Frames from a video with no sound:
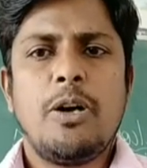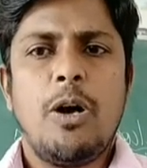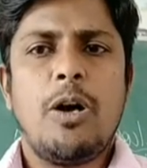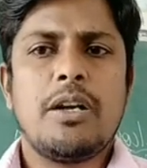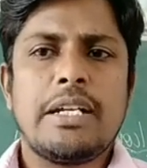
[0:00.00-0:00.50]

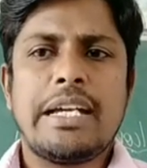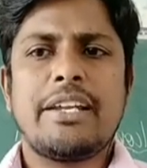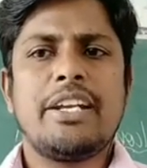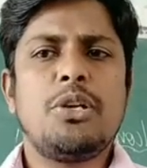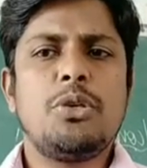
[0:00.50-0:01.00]
or
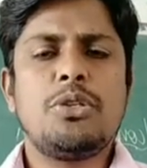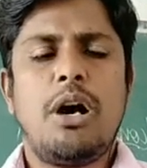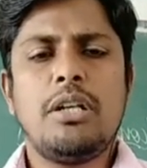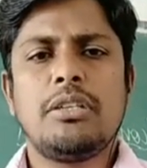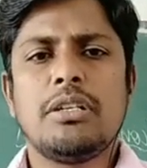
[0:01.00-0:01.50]
renowned
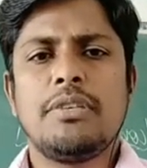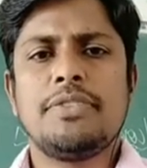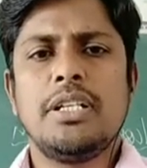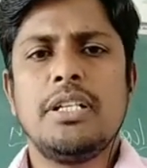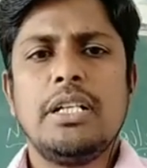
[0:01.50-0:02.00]
author of
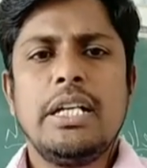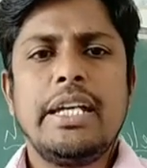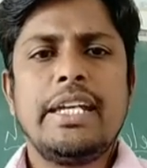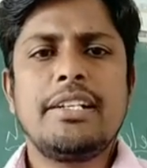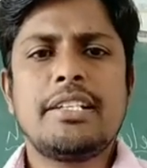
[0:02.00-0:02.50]
the
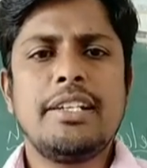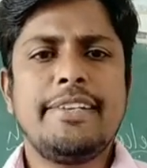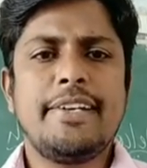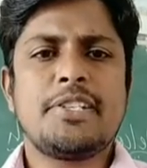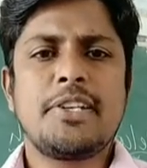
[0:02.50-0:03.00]
English
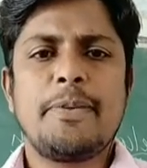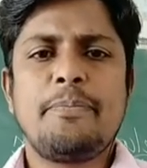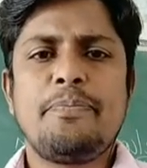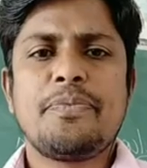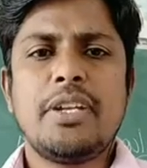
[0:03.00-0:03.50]
literature.
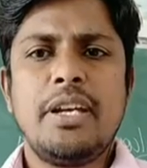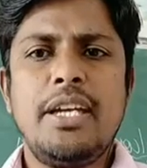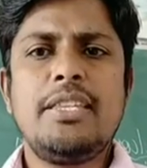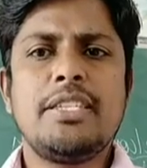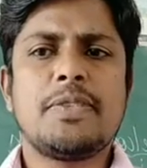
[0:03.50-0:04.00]

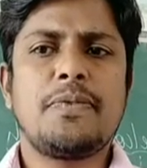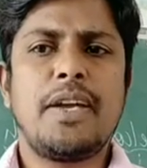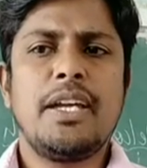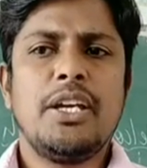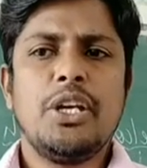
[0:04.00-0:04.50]
In this
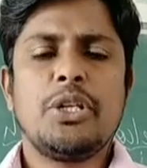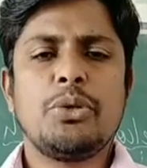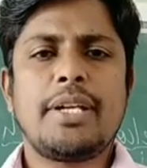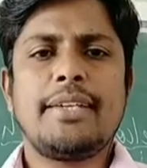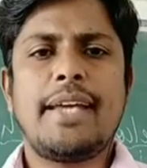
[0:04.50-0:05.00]
way, you
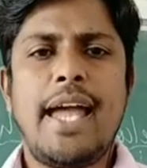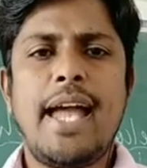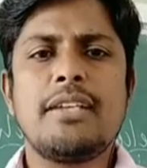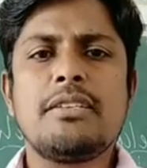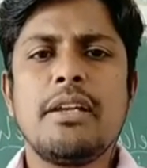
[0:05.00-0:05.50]
can
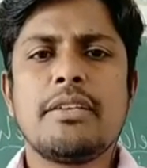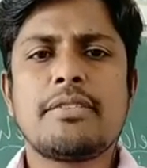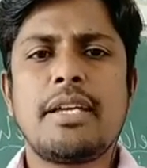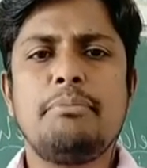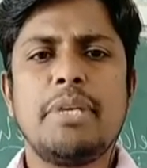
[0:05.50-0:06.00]
add
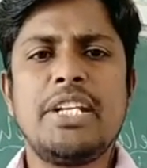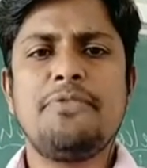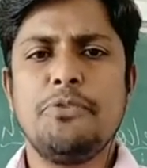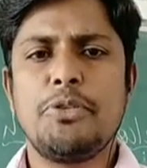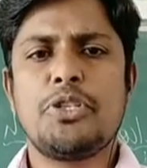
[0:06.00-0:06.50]
some
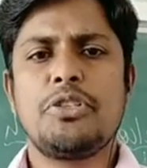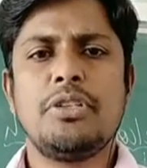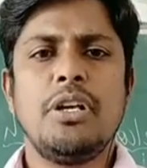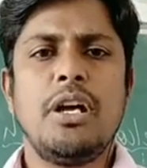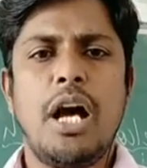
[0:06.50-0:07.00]
information
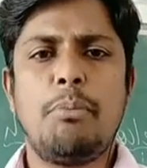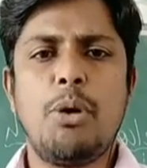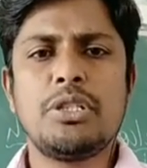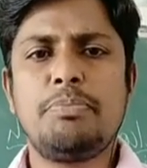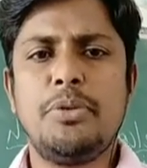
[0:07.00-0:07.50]

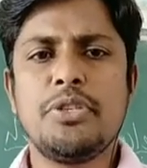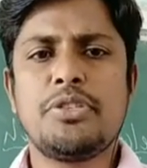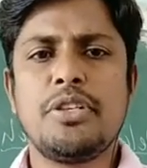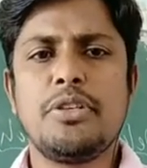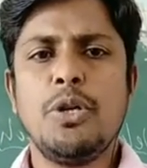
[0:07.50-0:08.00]
about the
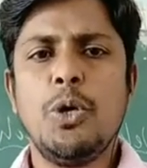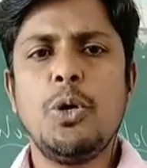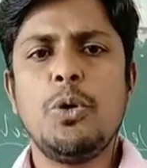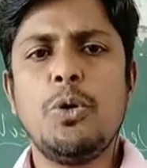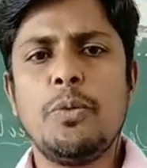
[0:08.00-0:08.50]
person
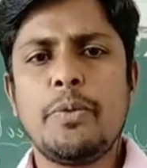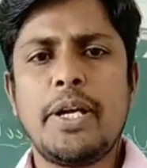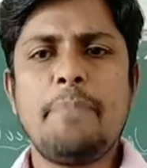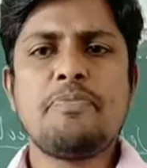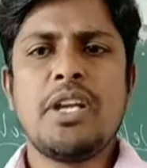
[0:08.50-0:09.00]

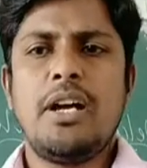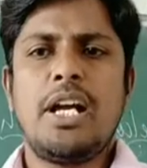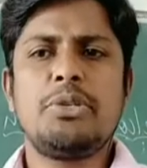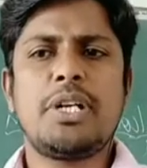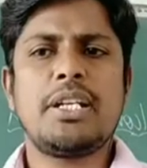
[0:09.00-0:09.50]
and
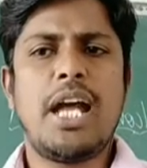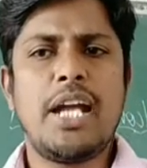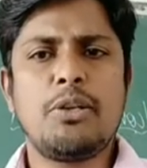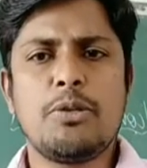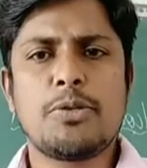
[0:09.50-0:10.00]
you can add
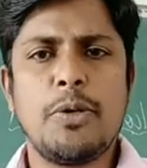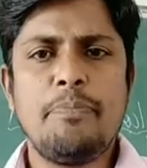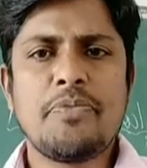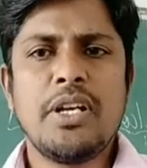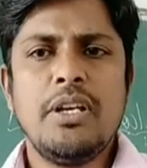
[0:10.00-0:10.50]
also,
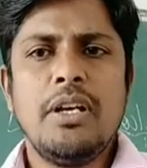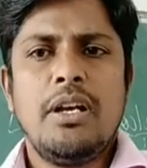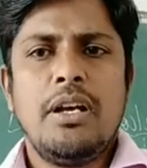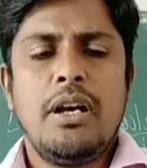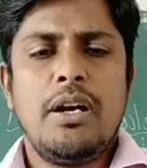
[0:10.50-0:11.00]

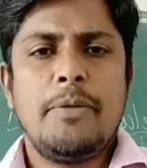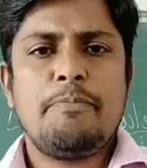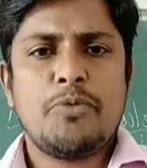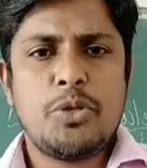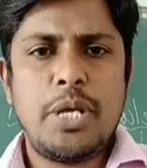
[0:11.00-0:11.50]

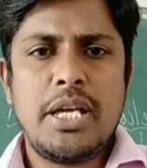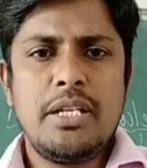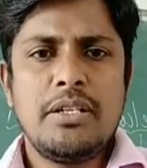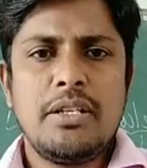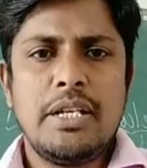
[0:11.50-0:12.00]

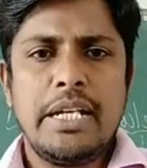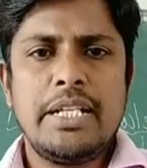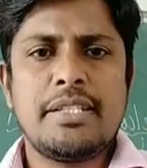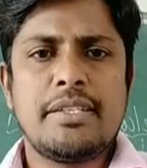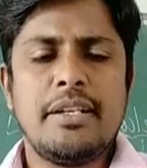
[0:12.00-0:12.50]
today
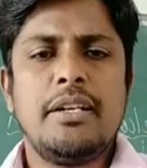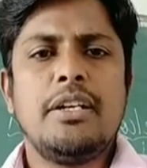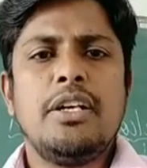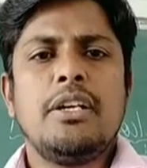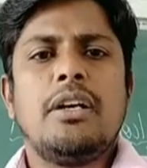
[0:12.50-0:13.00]
it's
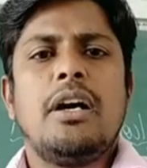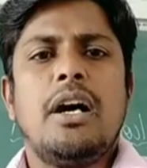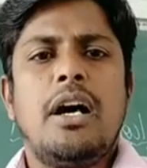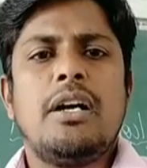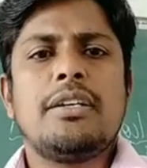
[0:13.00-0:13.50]

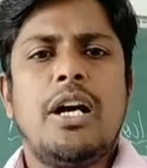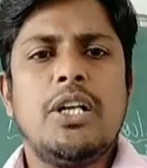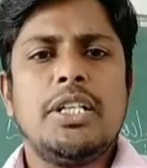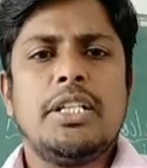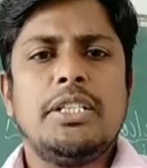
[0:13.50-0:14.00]
our
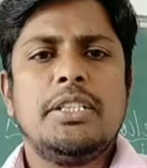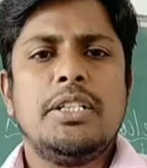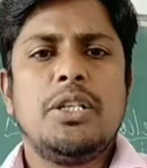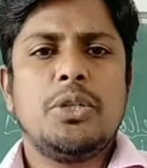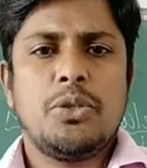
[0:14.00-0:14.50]
honor